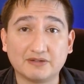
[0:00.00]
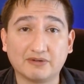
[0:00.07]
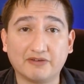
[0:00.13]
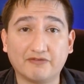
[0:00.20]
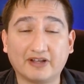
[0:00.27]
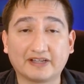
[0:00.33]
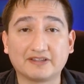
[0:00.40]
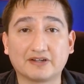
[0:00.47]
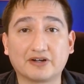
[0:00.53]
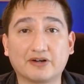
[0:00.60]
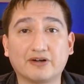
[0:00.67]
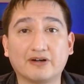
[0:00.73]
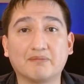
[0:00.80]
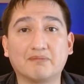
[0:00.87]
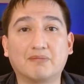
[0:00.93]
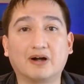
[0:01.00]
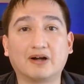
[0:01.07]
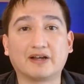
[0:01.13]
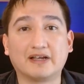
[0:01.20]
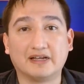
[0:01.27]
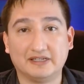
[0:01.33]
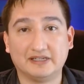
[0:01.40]
to reflect the current
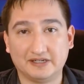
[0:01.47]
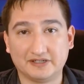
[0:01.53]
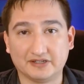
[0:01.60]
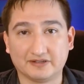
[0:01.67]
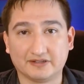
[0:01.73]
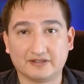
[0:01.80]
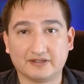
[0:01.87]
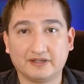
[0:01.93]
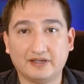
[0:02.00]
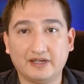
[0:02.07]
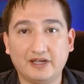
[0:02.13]
market conditions,